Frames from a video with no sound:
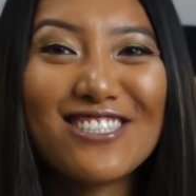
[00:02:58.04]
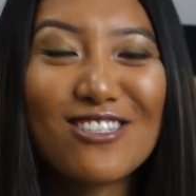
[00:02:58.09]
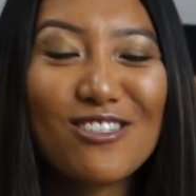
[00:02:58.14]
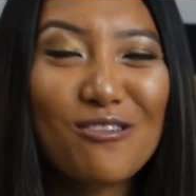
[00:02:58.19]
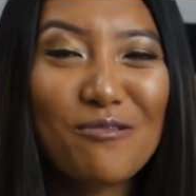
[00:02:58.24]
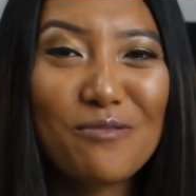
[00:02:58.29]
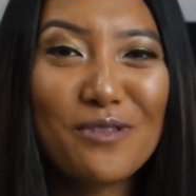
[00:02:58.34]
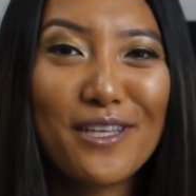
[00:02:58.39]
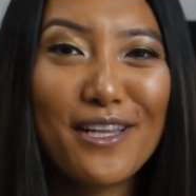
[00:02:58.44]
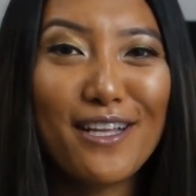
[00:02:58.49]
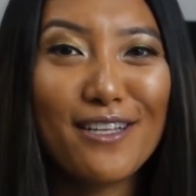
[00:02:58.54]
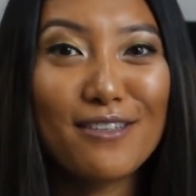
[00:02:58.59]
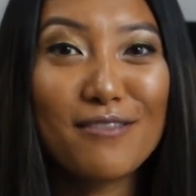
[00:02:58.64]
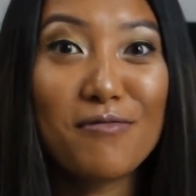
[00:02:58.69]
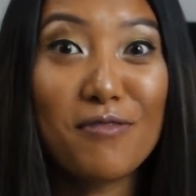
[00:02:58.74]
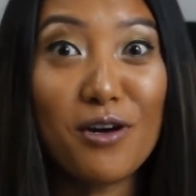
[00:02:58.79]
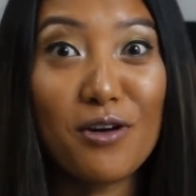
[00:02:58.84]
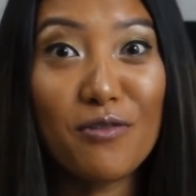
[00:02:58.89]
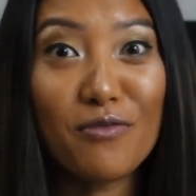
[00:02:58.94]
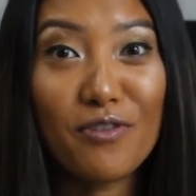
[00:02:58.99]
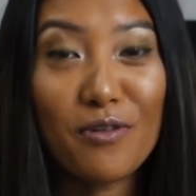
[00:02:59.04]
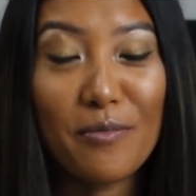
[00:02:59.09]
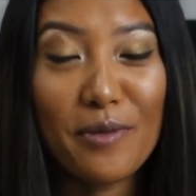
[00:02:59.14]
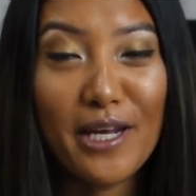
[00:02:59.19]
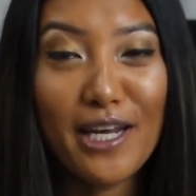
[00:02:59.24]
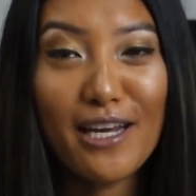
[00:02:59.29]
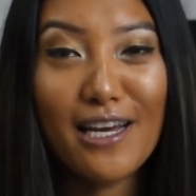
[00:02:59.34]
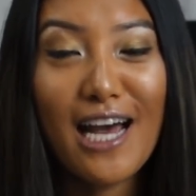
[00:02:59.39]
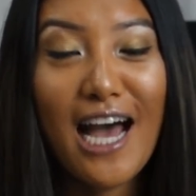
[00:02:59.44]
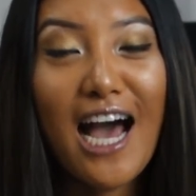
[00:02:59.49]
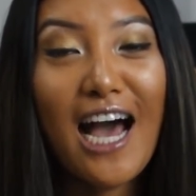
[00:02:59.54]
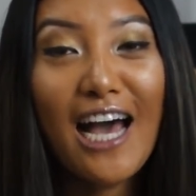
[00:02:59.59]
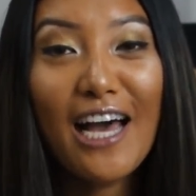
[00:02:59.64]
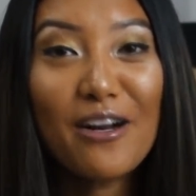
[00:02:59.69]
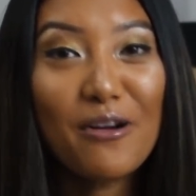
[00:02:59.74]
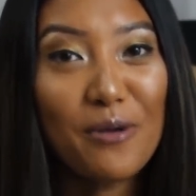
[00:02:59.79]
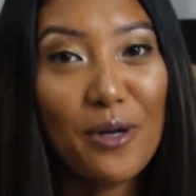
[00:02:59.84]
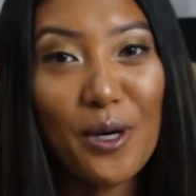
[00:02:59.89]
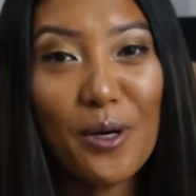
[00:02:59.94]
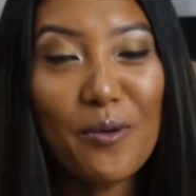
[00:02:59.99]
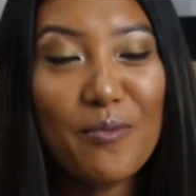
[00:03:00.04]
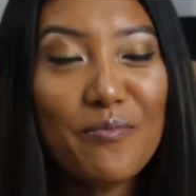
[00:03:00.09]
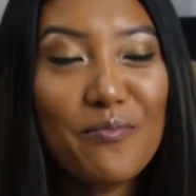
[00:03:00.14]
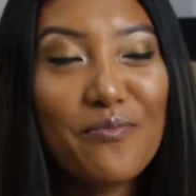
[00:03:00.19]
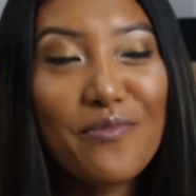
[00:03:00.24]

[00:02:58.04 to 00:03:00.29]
just something that's fun for me. I don't know.